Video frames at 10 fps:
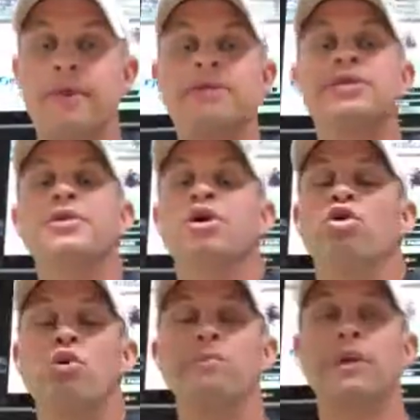This is the
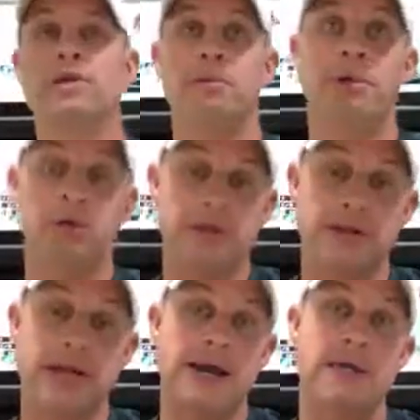group that's supposed
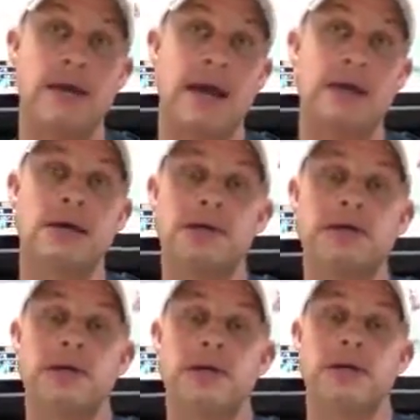to take the
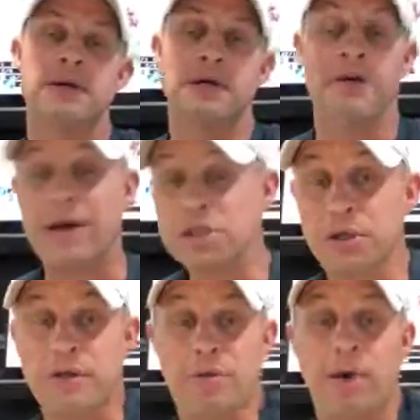Yankees
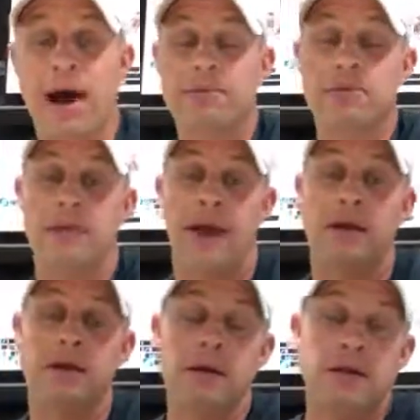eventually to the promised
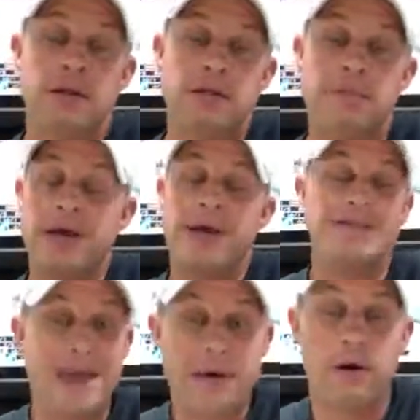land and to be a
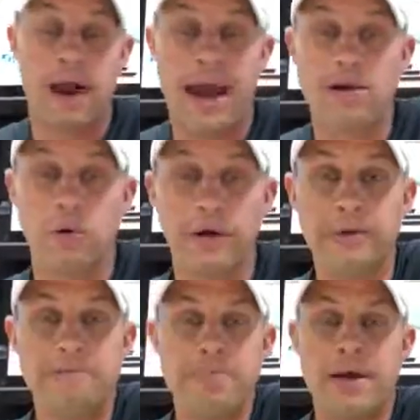contender
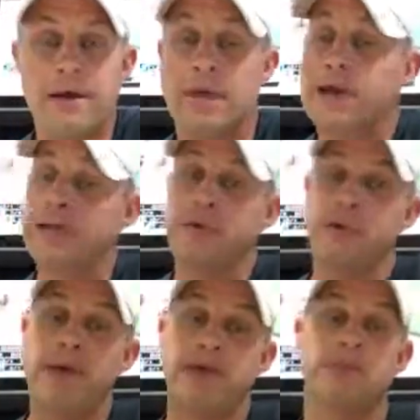annually in Major
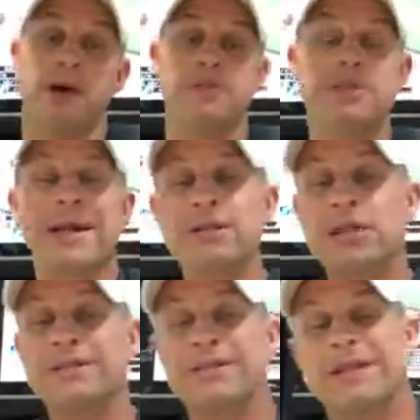League Baseball. If
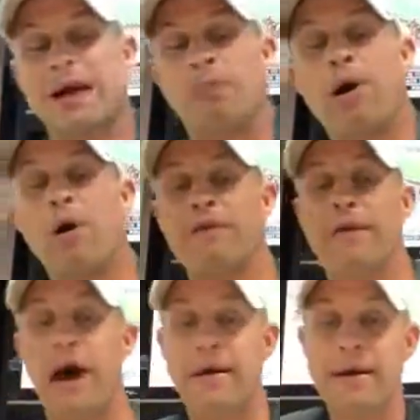Sanchez is not a part of
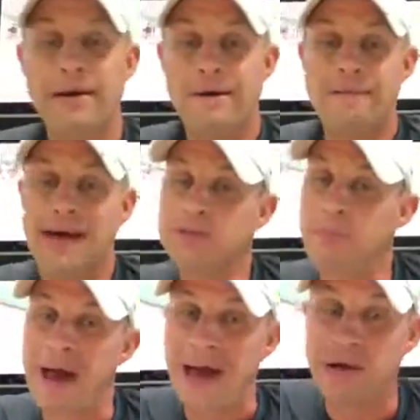that, that's
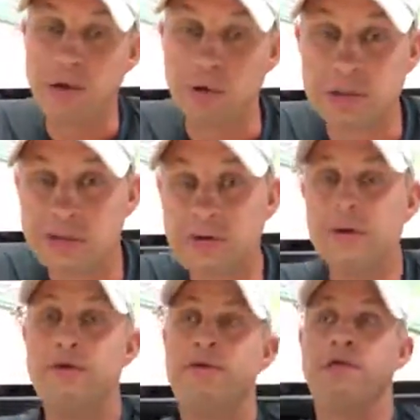bad news
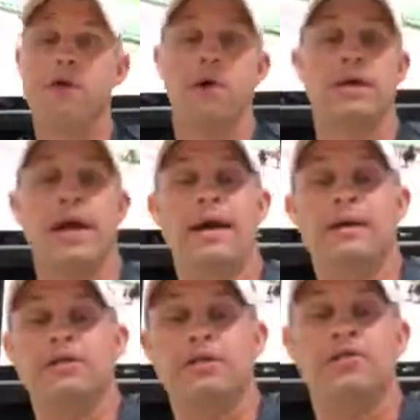for the New York
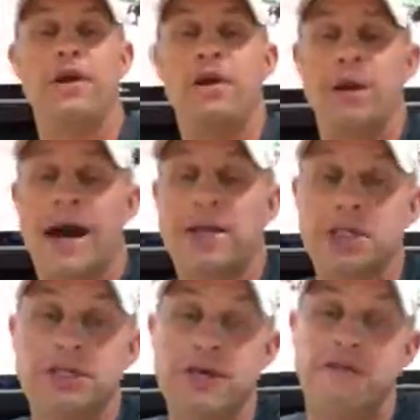Yankees. This video on
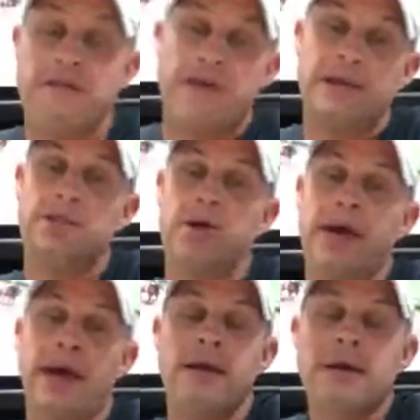IGTV,
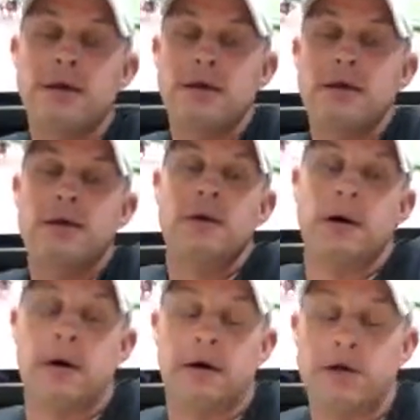Facebook, and
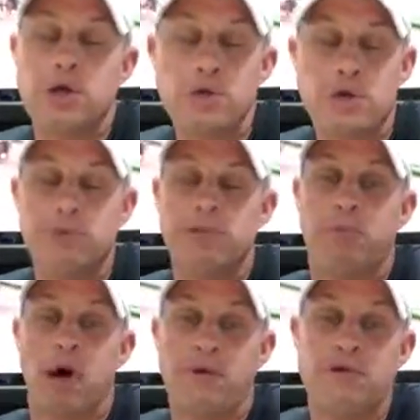YouTube is
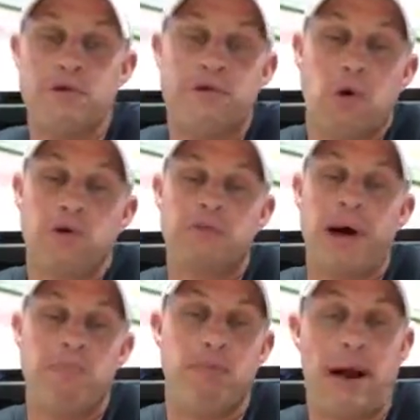brought to you, of course,
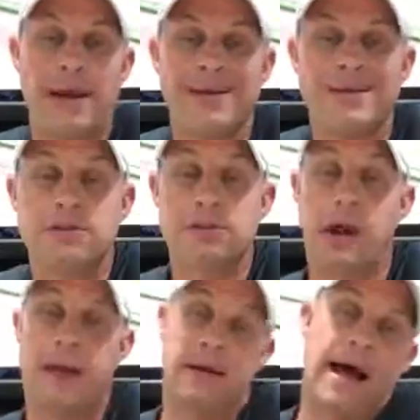by Bryant and
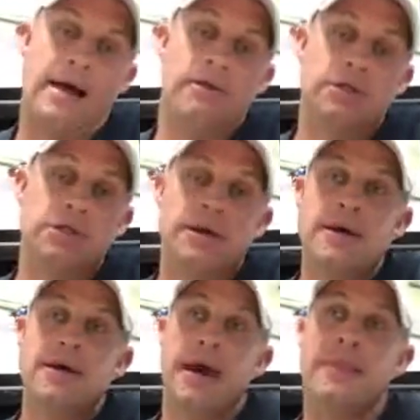Stratton College
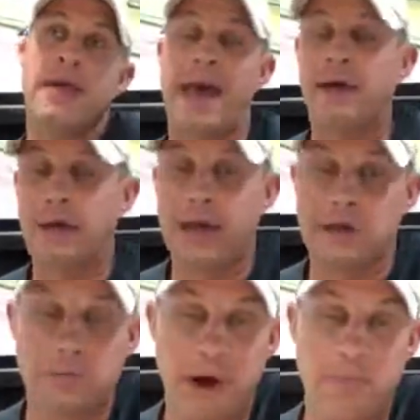and the Allen
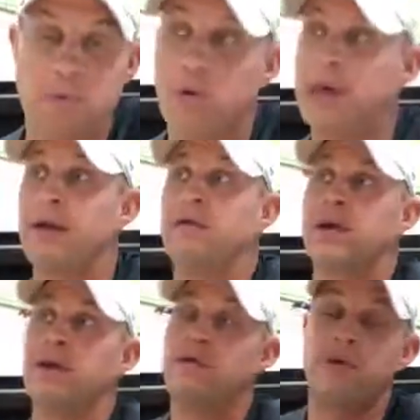Angus Pub. I'm doing it
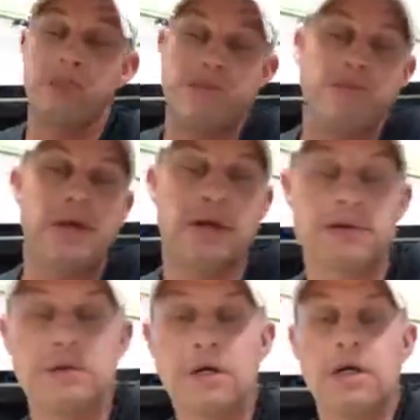here from the
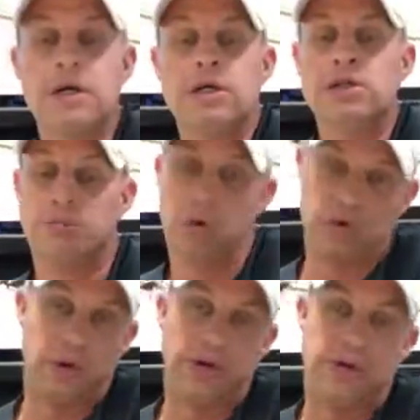Phoenix
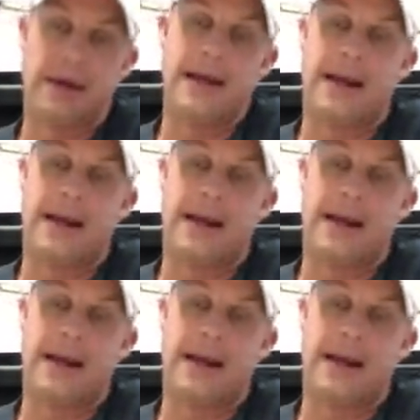Sports Restaurant.